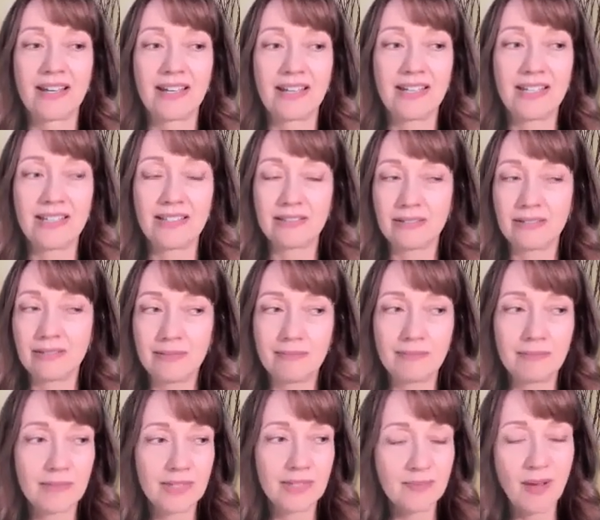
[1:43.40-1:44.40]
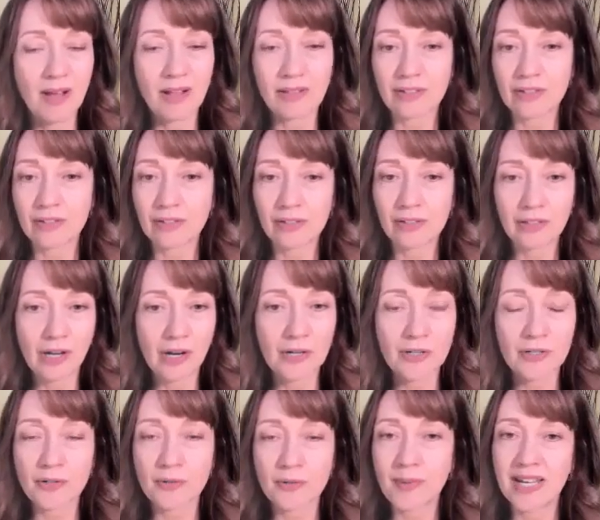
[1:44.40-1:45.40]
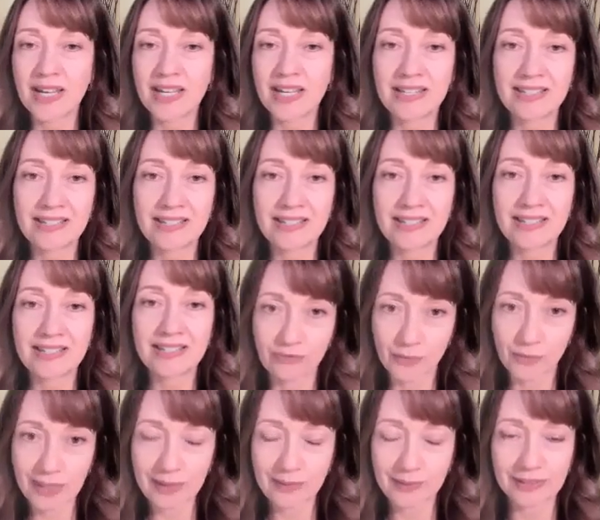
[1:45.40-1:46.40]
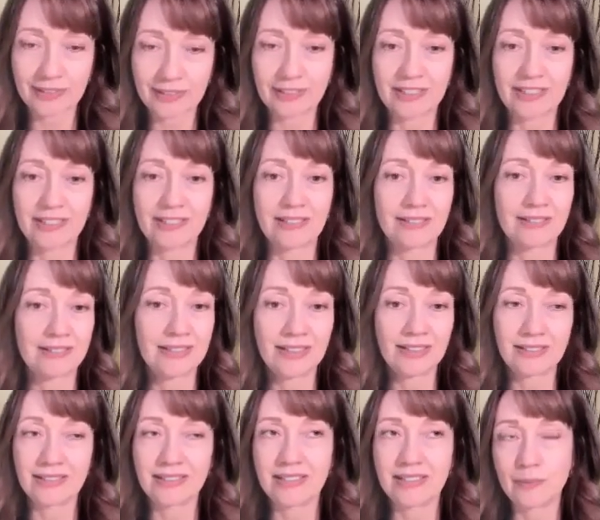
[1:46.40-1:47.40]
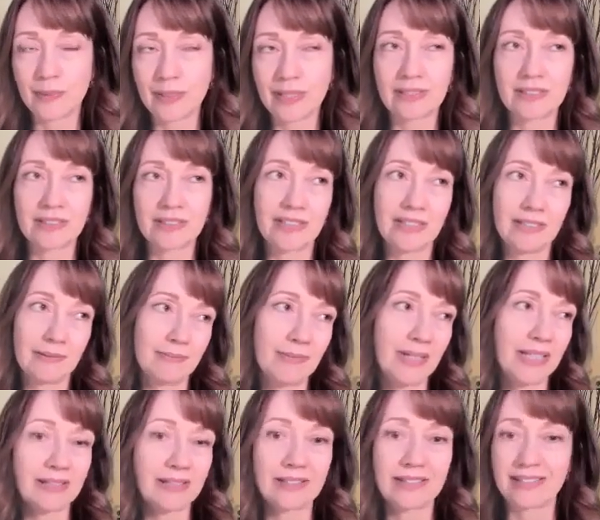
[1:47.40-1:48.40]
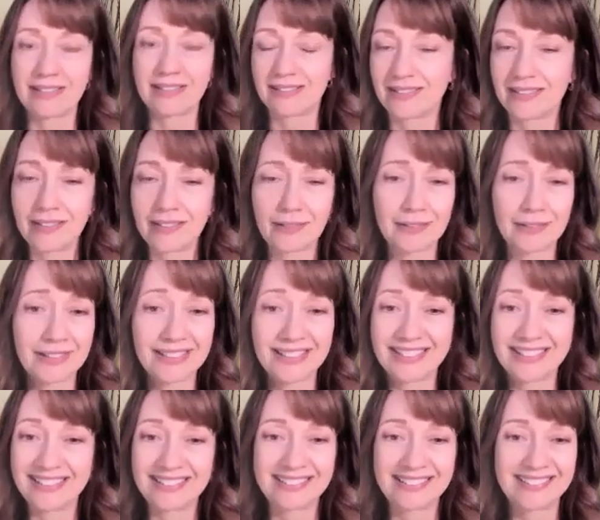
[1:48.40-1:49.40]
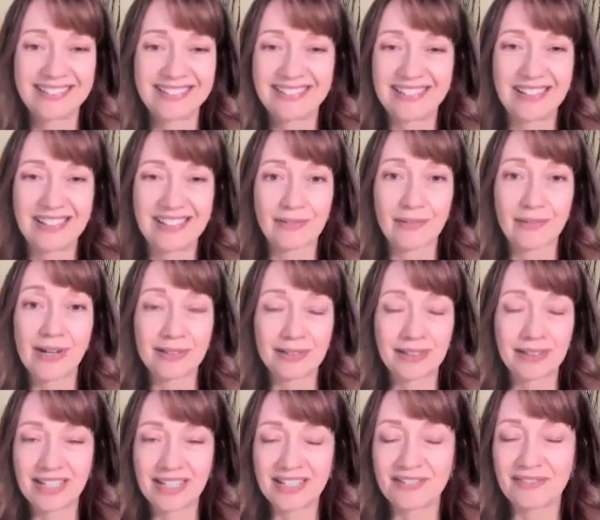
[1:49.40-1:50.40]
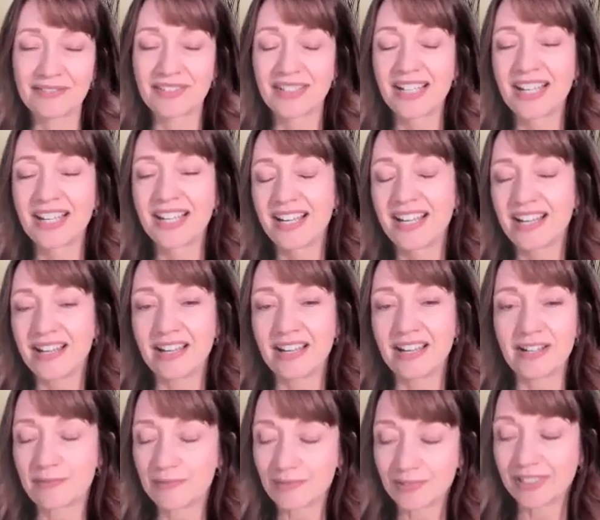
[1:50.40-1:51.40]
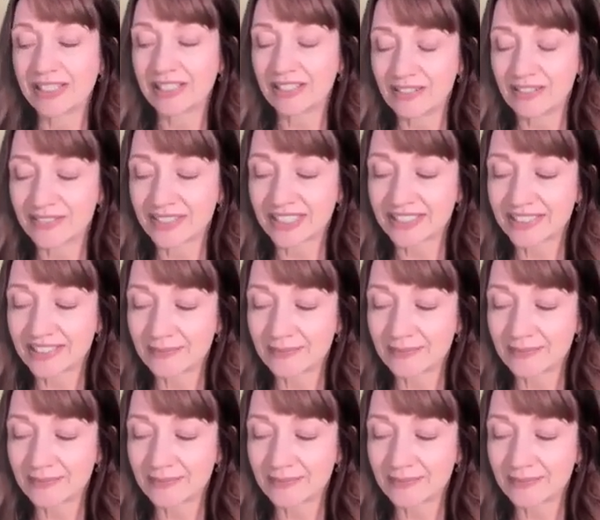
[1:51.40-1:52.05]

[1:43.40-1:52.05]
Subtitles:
in smaller, larger ways and frequently, daily, weekly, monthly, yearly, throughout life. Really love it.